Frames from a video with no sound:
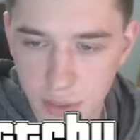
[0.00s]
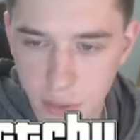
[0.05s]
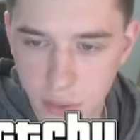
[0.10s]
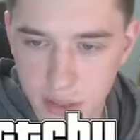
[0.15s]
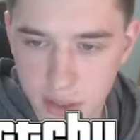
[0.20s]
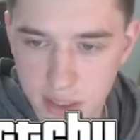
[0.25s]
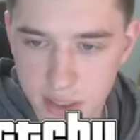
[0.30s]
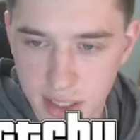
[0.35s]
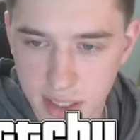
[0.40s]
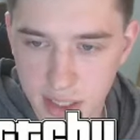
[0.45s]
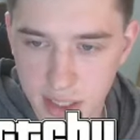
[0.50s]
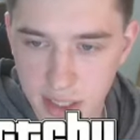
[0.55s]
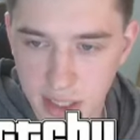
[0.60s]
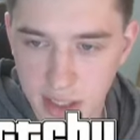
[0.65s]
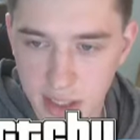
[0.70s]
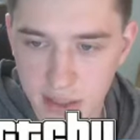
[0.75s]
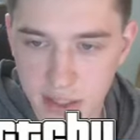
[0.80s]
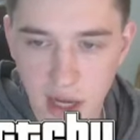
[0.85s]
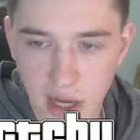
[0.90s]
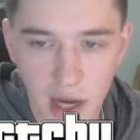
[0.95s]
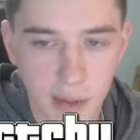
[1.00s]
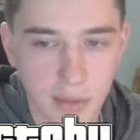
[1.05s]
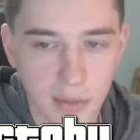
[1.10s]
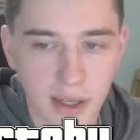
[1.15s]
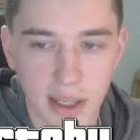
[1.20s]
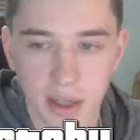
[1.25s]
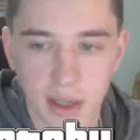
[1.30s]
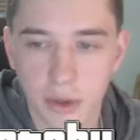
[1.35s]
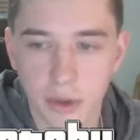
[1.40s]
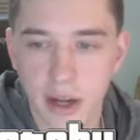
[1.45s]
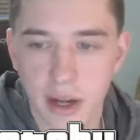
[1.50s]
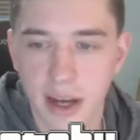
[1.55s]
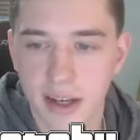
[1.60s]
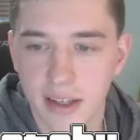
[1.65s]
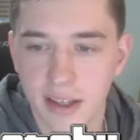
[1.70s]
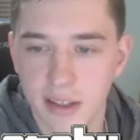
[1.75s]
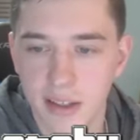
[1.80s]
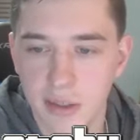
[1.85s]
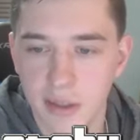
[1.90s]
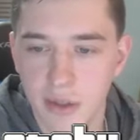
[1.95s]
We're just gonna... No, I'm kidding. We're not
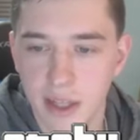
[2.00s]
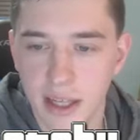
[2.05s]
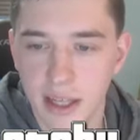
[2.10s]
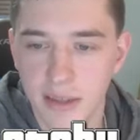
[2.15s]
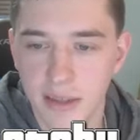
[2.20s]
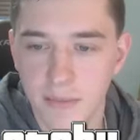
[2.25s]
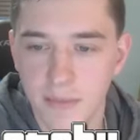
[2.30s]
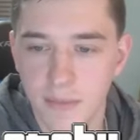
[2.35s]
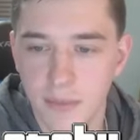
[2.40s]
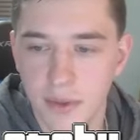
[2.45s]
gonna do that.